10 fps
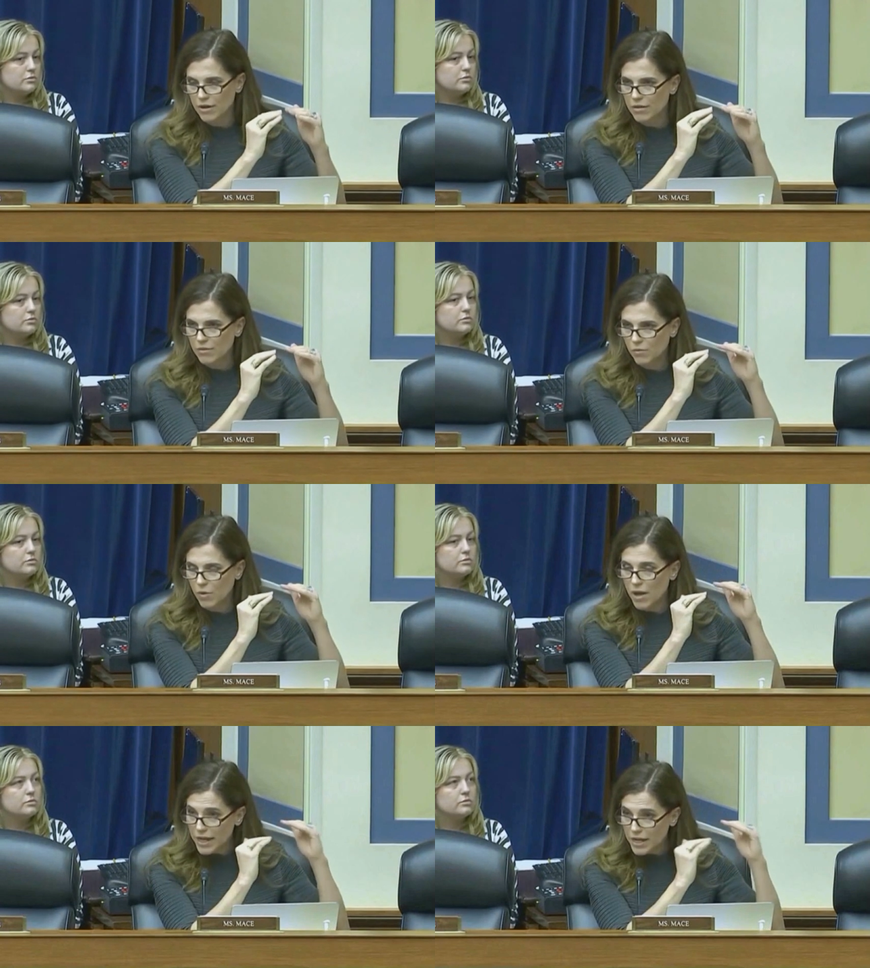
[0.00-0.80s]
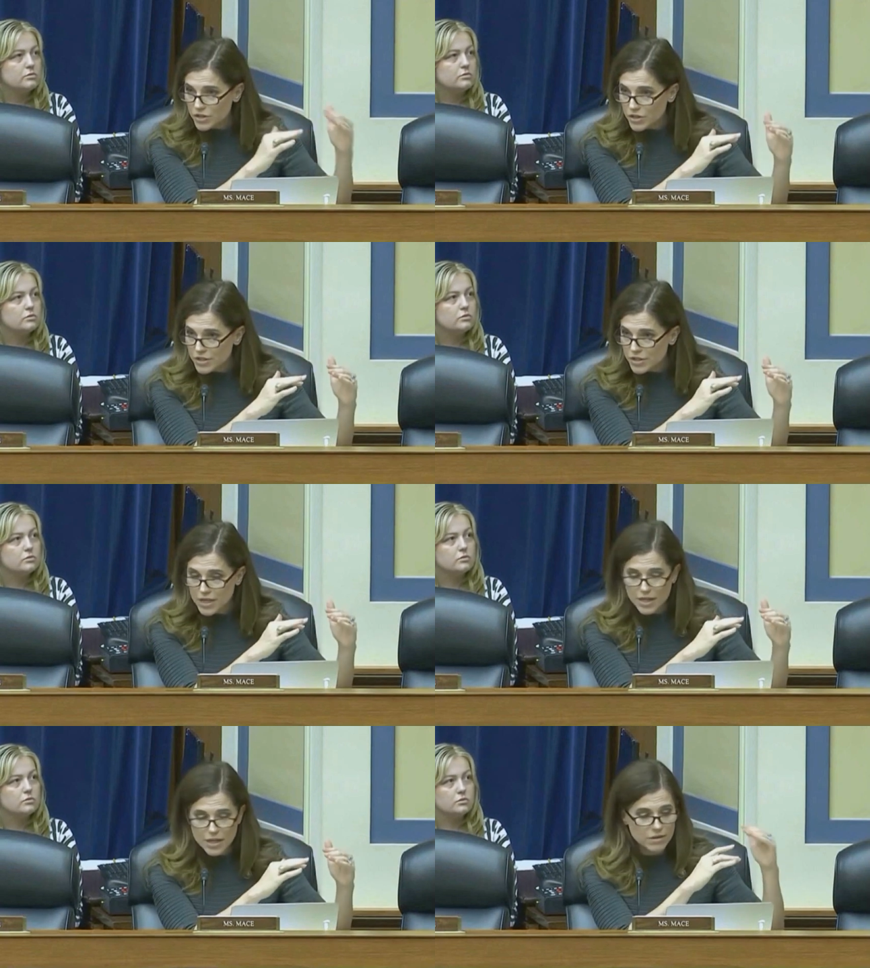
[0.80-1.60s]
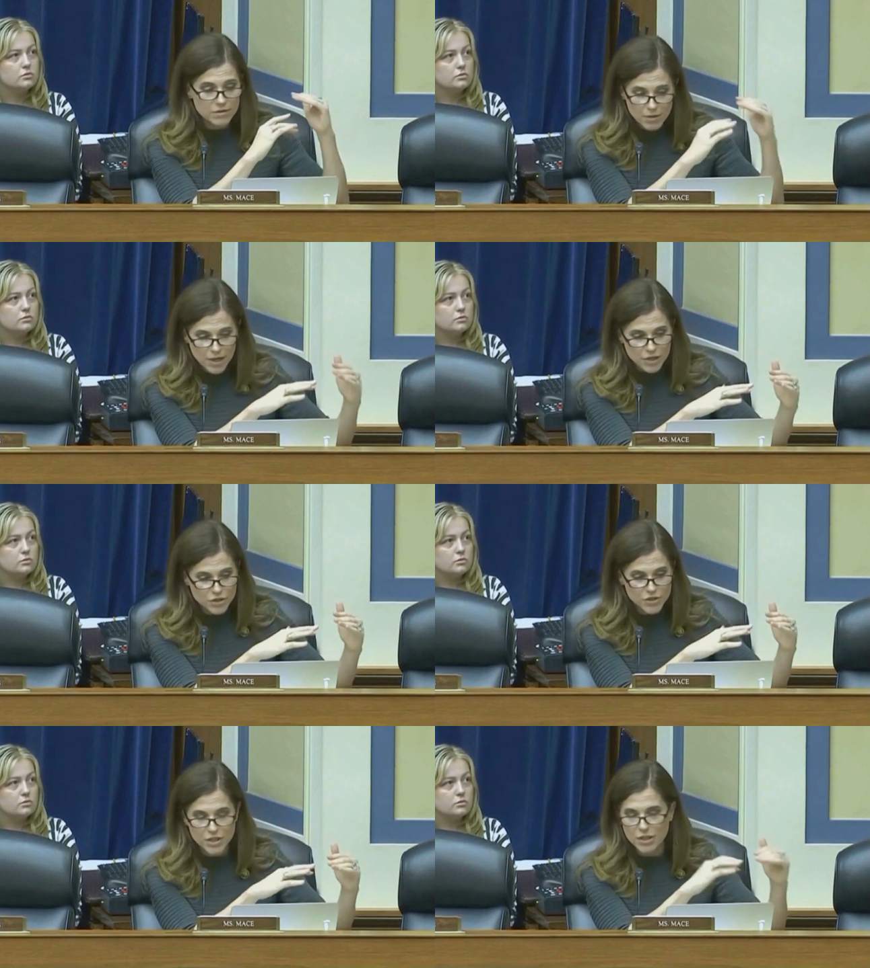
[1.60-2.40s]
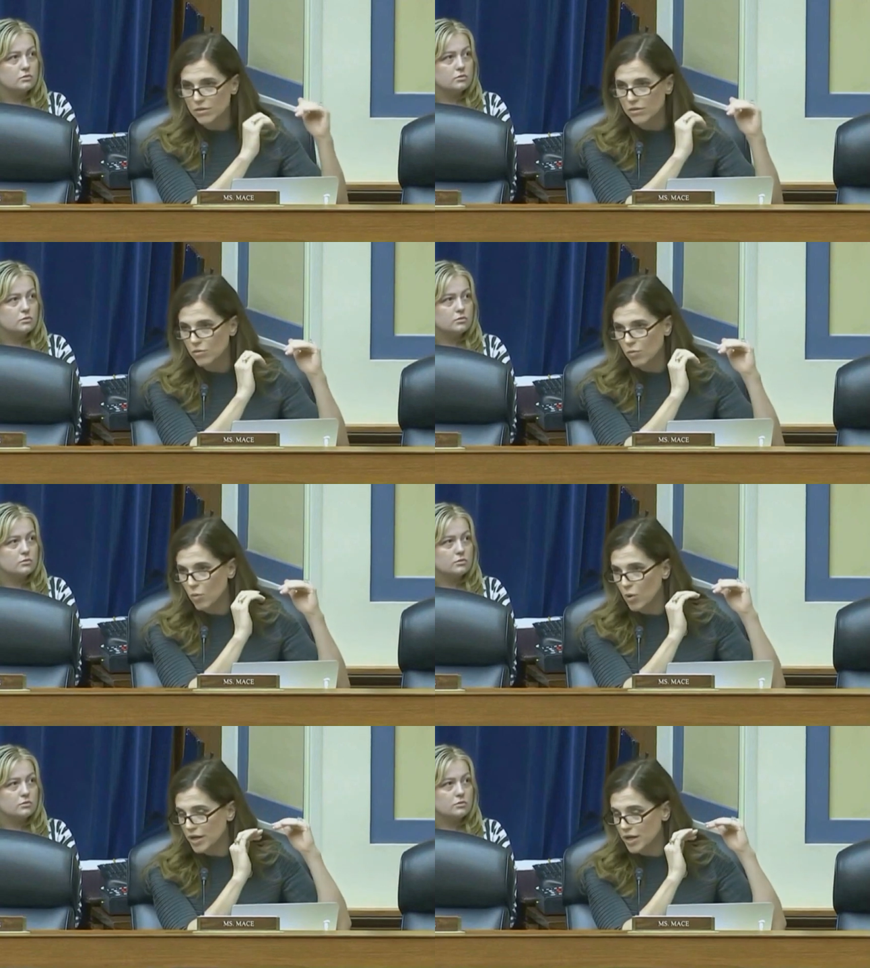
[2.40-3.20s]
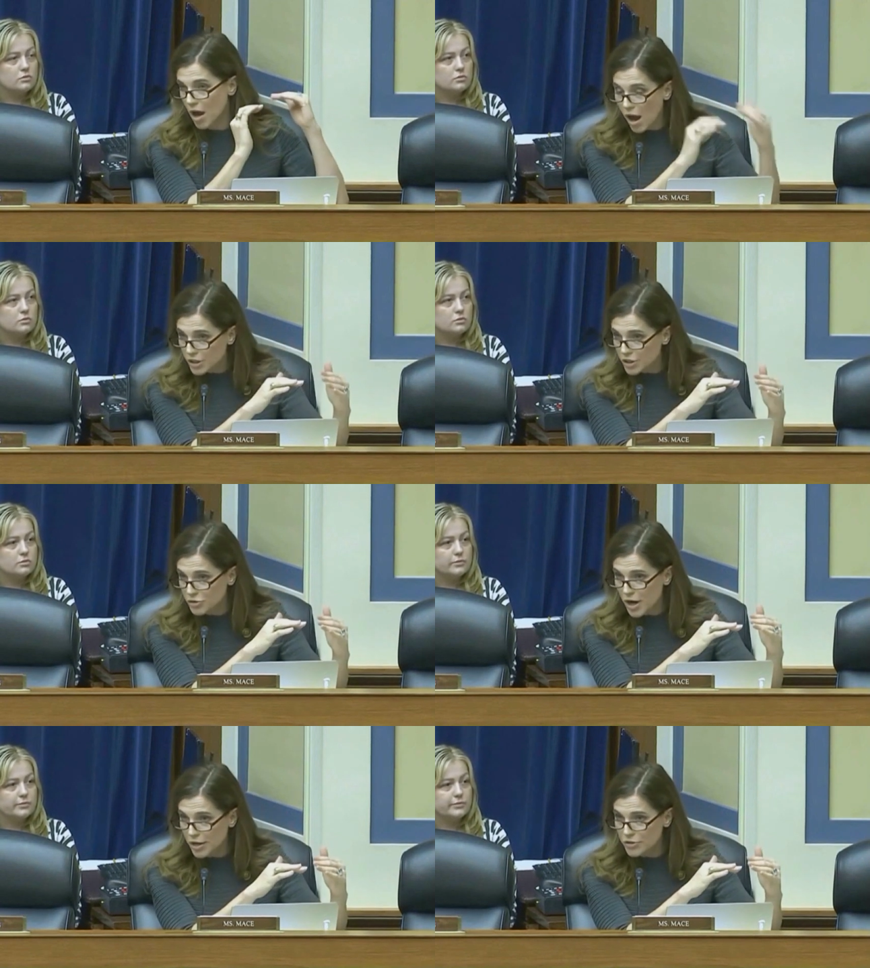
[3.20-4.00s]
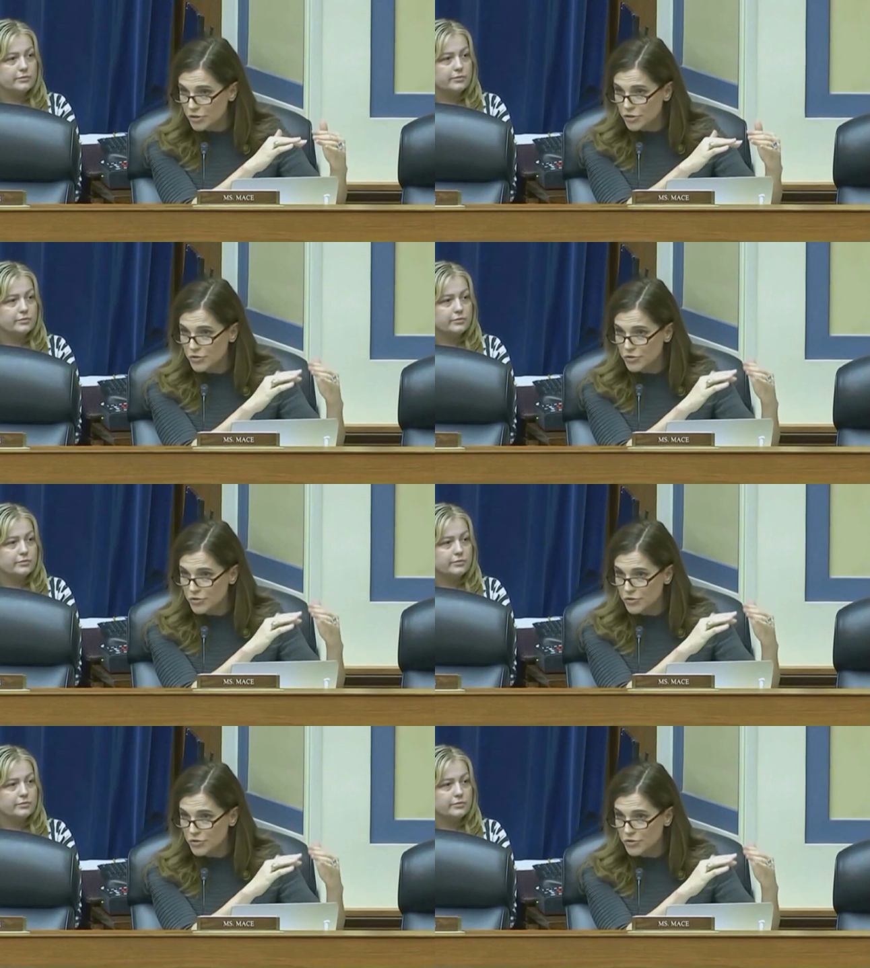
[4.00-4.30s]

Speaker 1: what agency, sub-agency, what contractors,